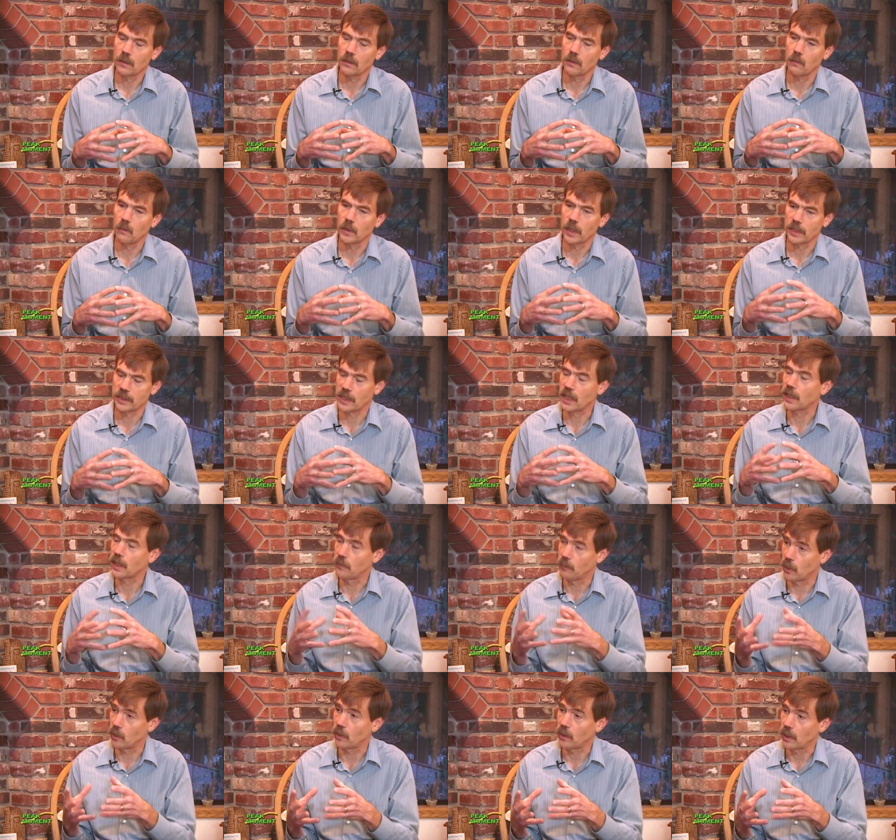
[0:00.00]
when I say
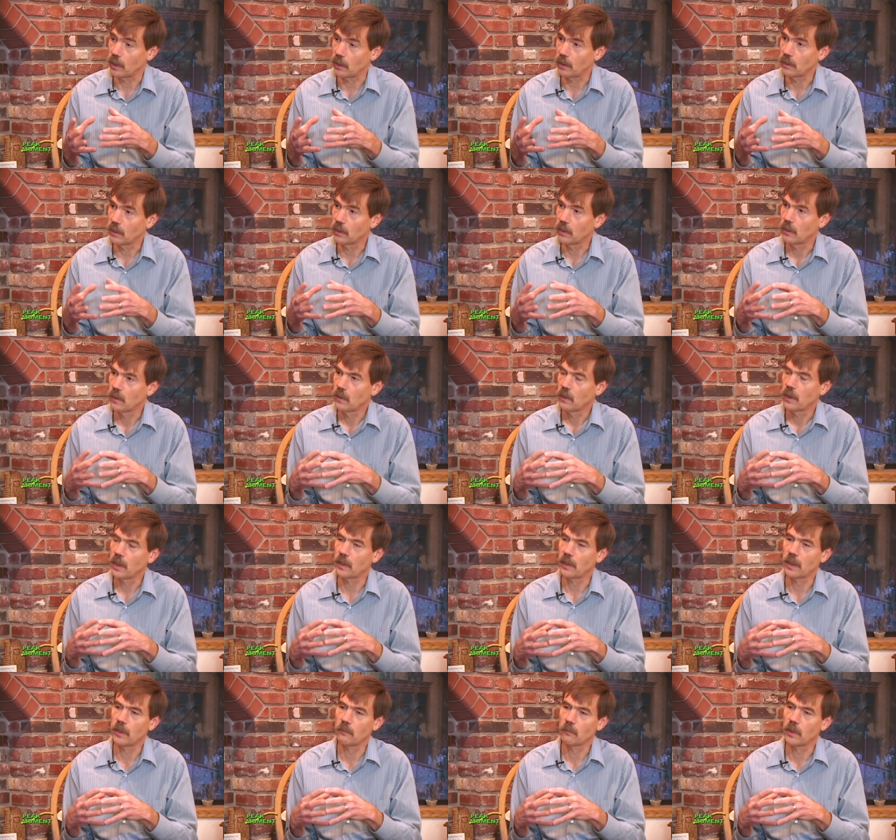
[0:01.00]
community,
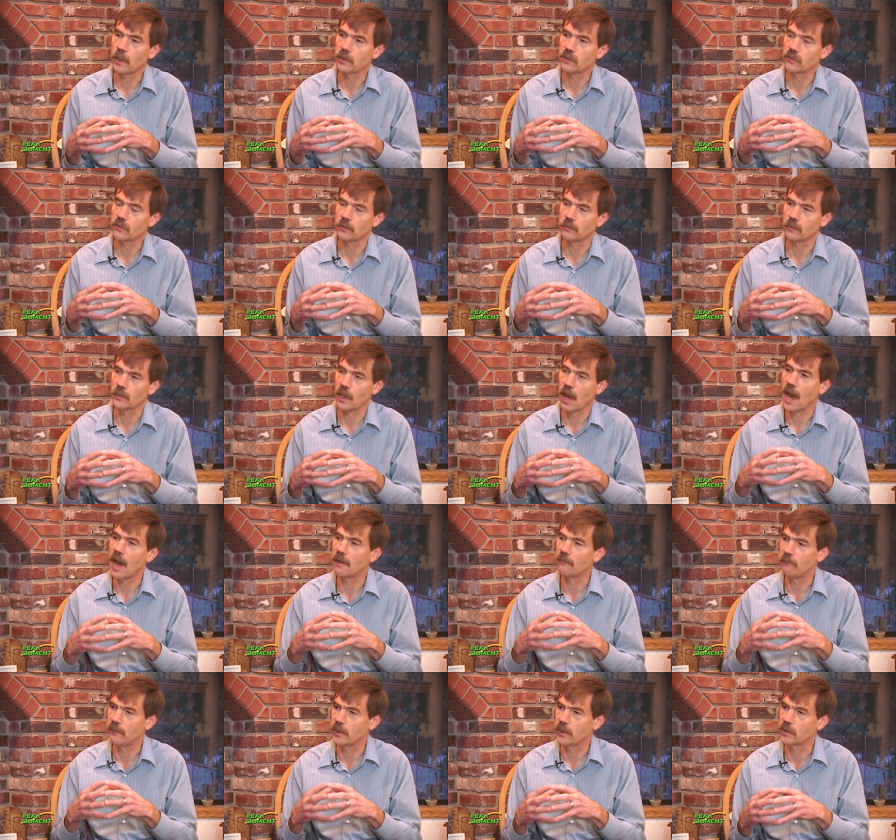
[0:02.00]
it runs from the
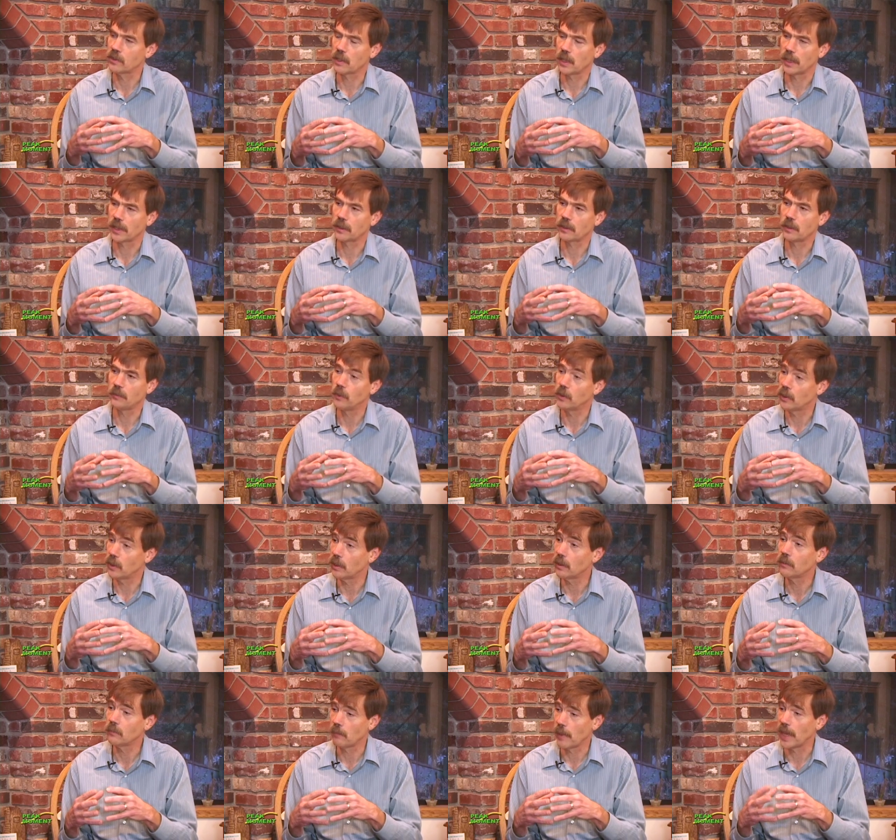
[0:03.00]
obvious, like
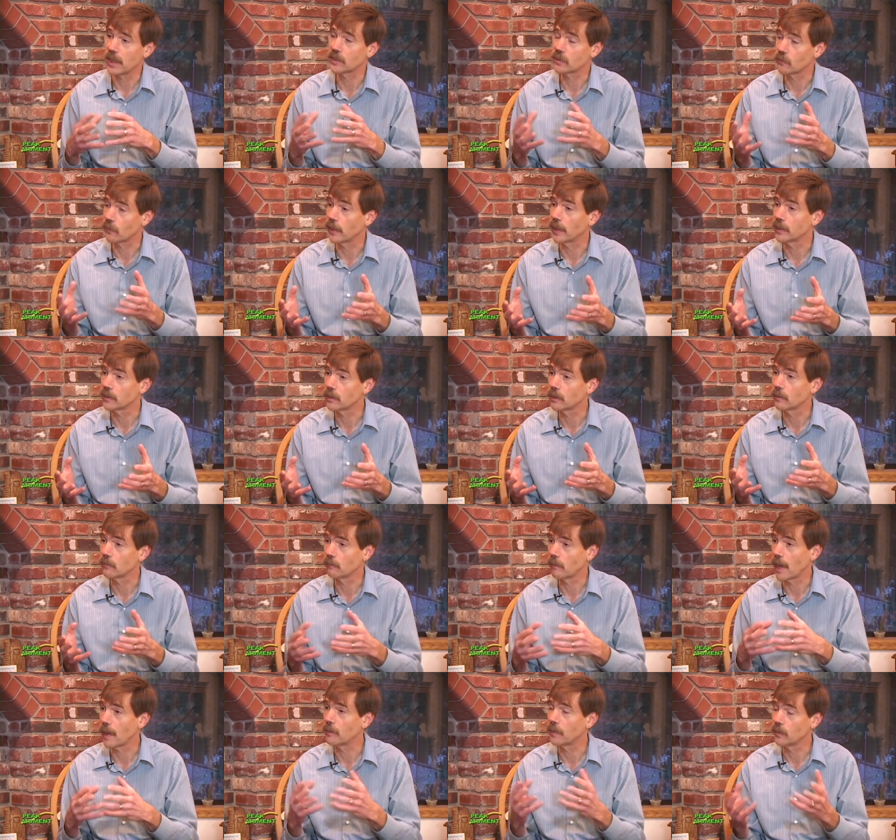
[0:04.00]
community, mass transit,
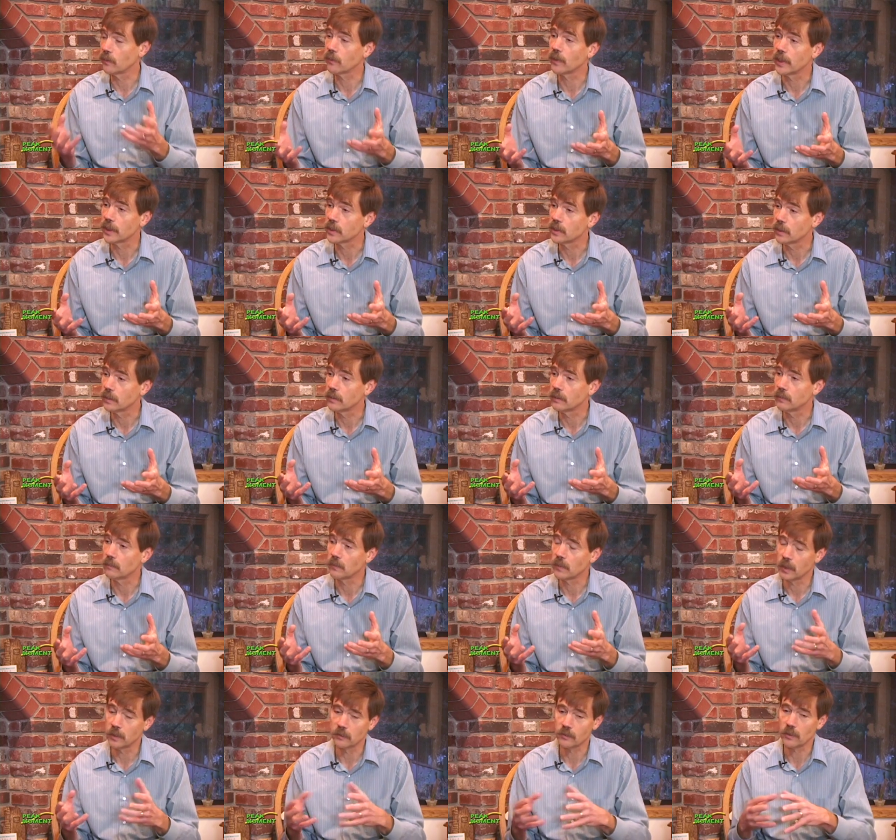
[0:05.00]
rapid transit,
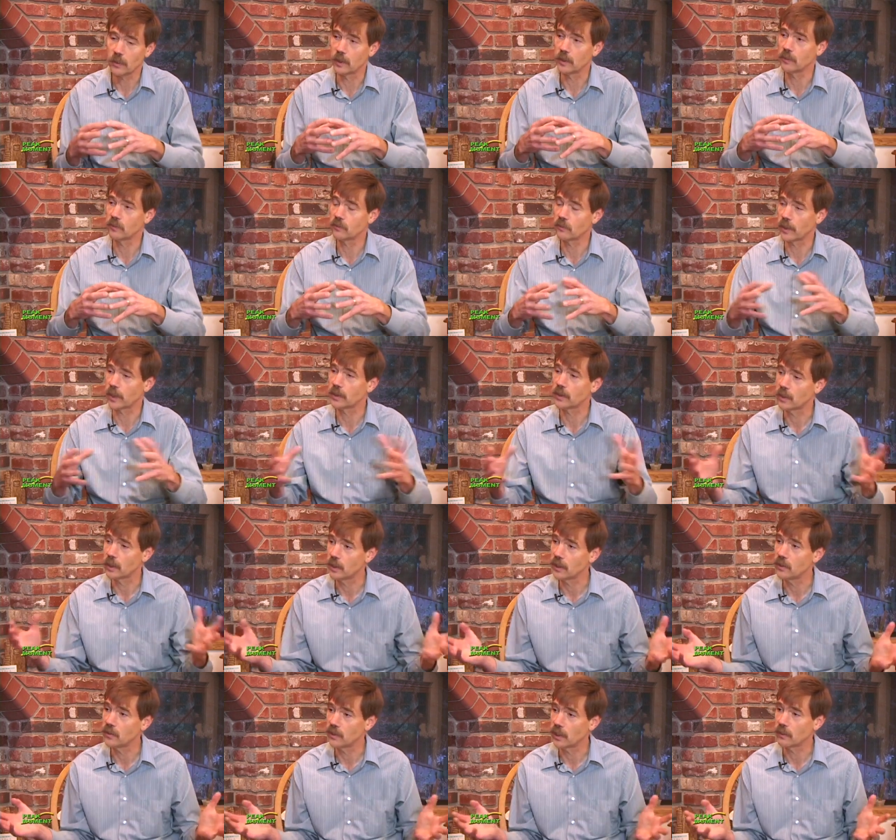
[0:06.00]
and transit
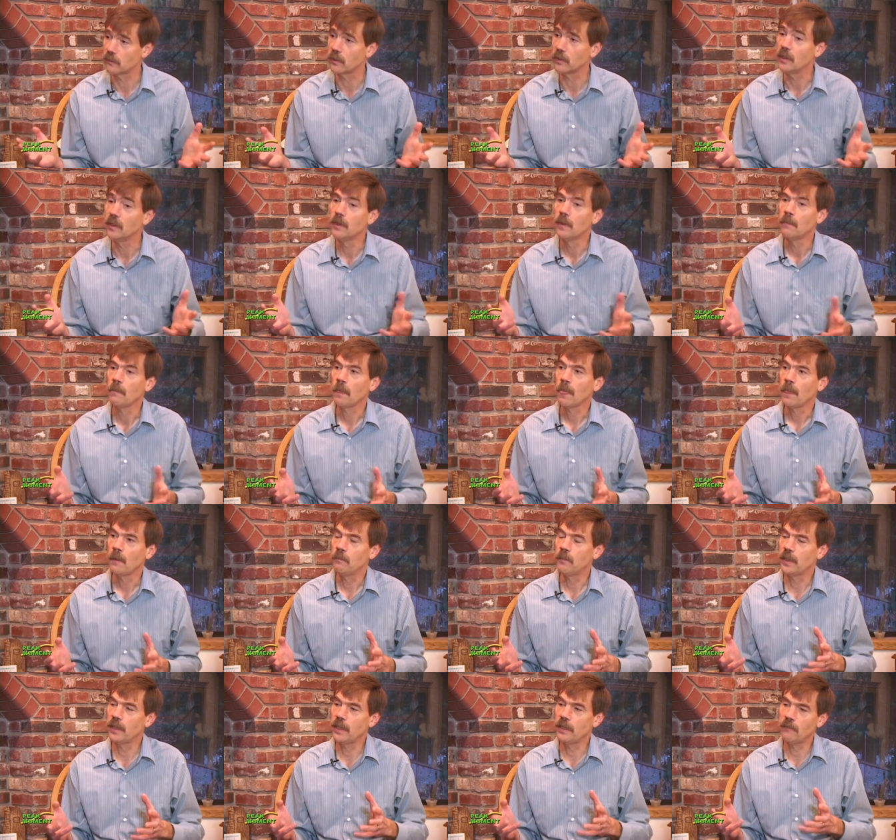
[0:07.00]
in general.
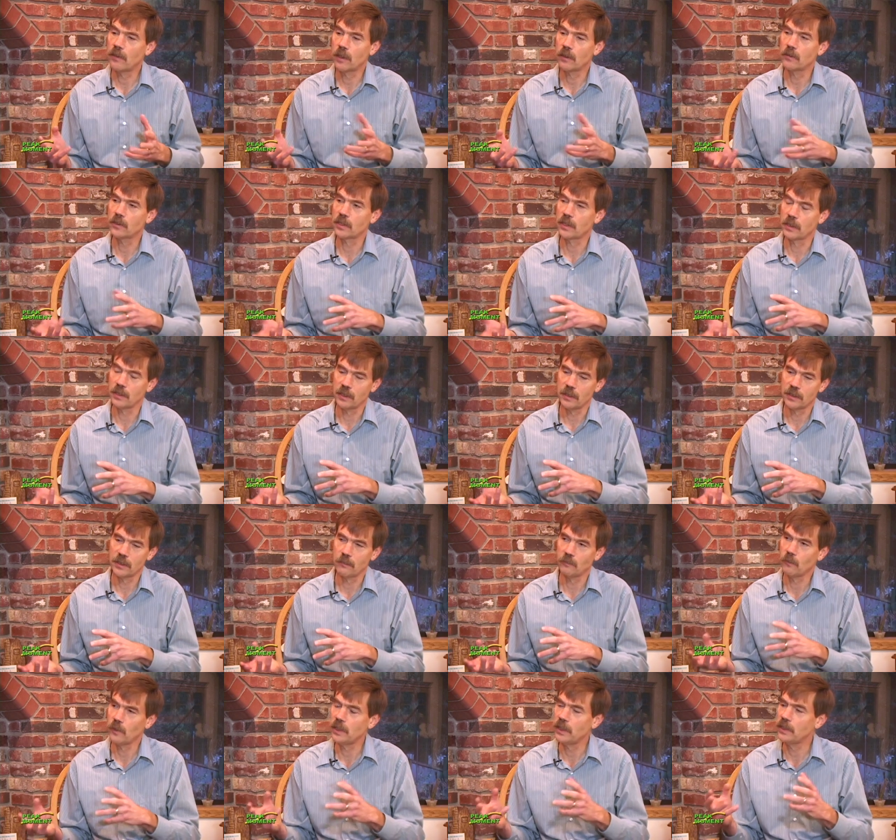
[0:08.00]
But it even goes to
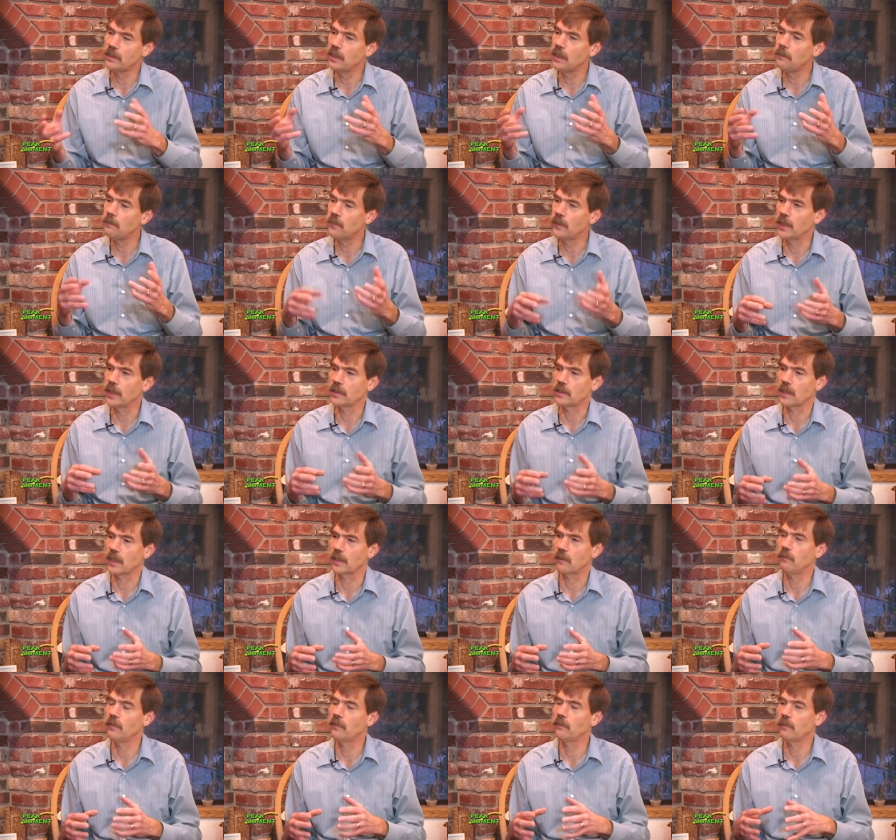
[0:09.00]
some really deep things,
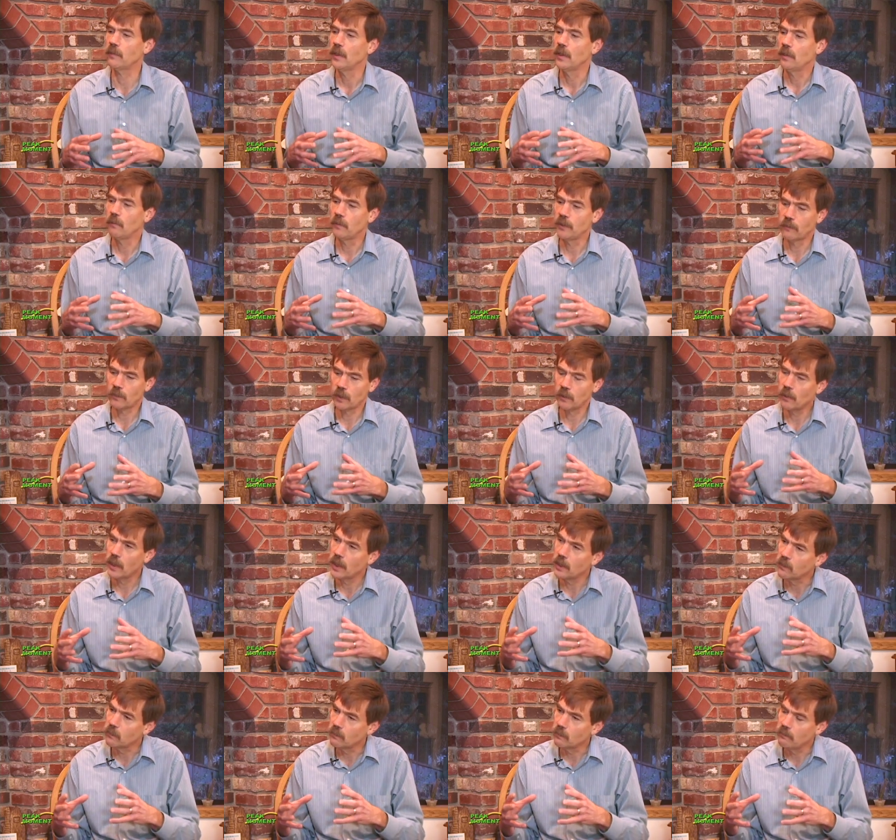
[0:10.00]
like we've
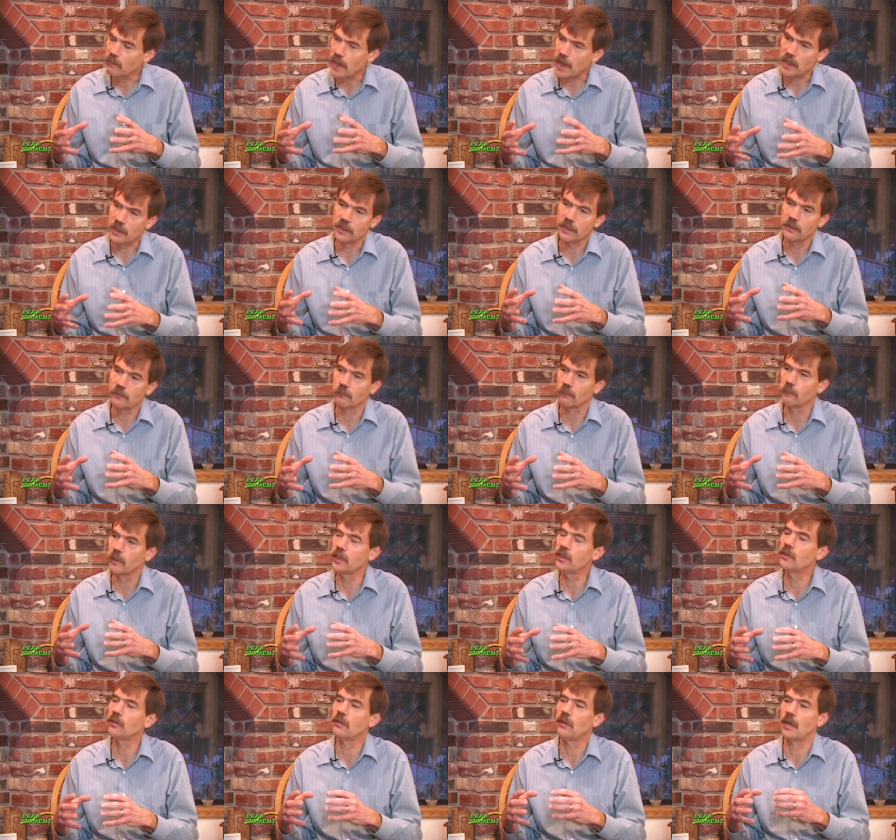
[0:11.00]
created massive
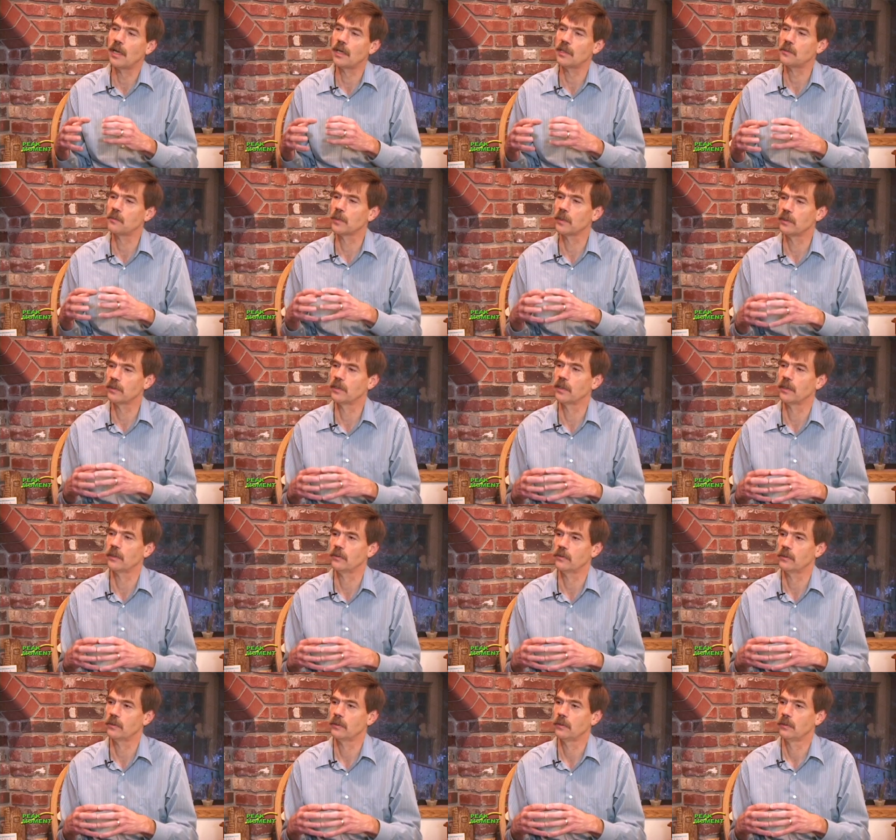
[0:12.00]
regional hospital
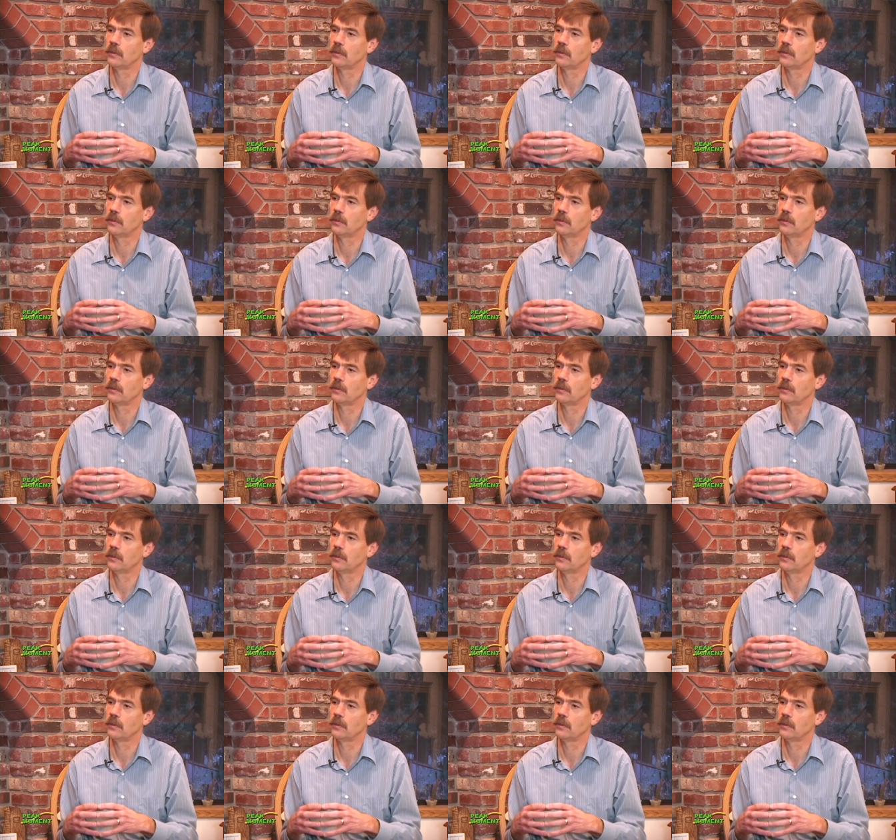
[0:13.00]
centers.